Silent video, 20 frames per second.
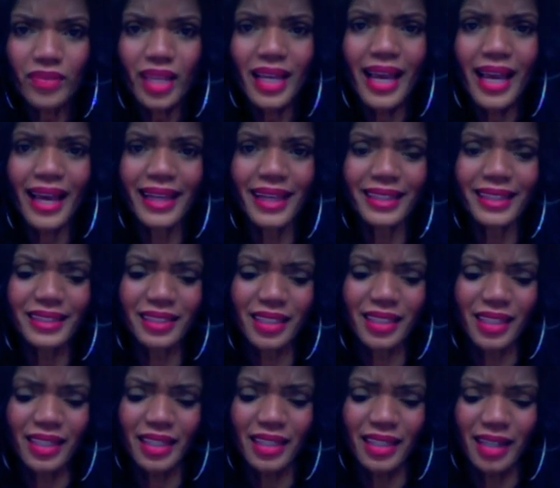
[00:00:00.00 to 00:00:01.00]
has
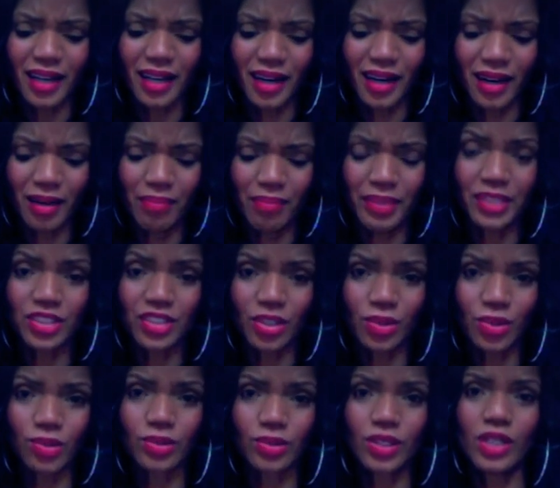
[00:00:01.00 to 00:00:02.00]
been
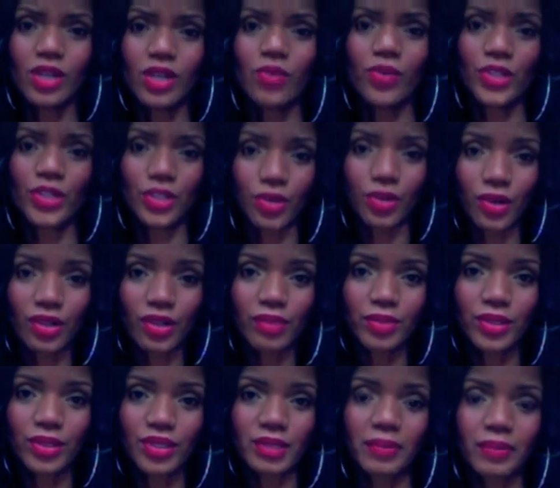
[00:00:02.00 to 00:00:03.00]
told, when you go to the
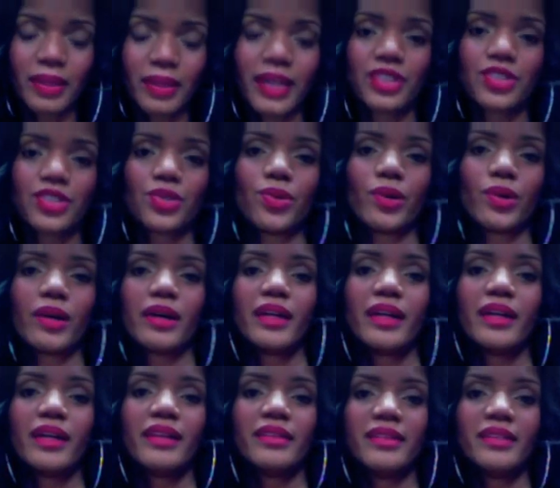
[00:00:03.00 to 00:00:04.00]
beauty supply store,
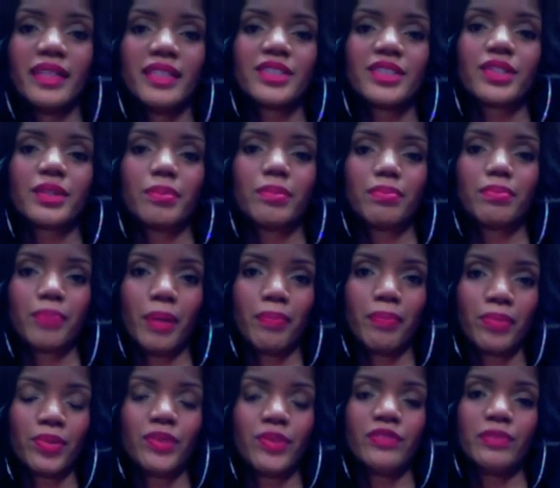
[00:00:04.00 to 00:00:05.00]
these are the
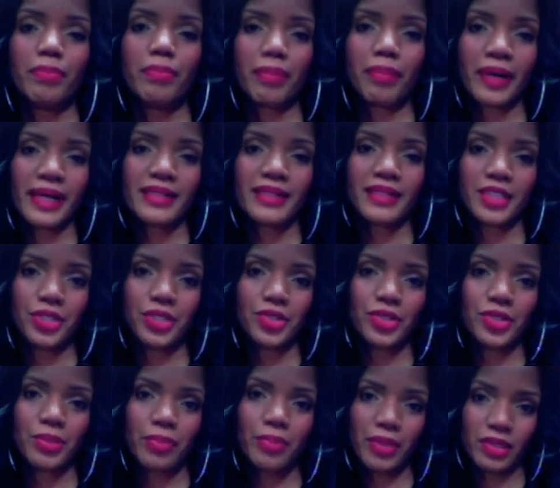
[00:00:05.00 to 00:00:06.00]
approved brands that you
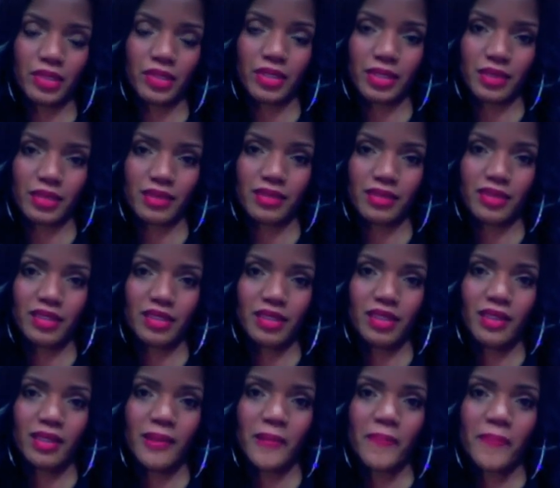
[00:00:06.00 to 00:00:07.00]
should purchase.
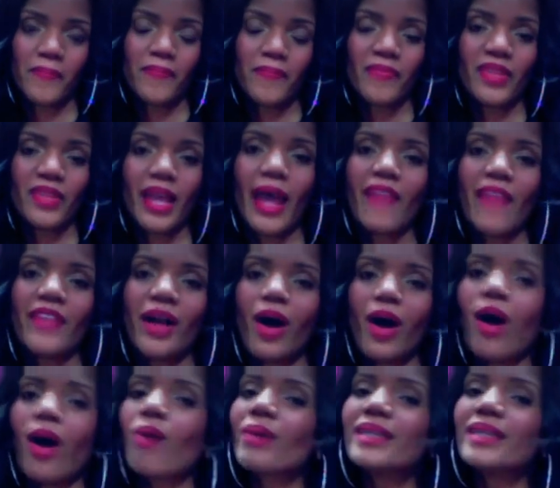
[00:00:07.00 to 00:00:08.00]
And they
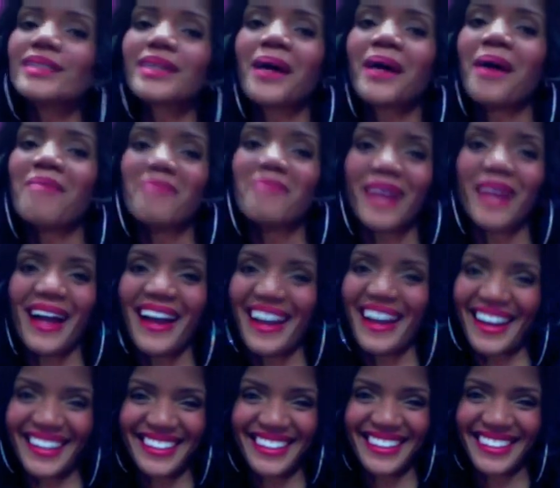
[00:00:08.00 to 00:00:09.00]
always come
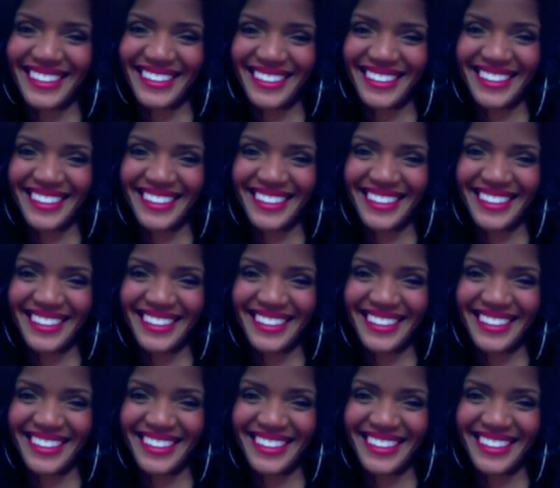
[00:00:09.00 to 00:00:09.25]
back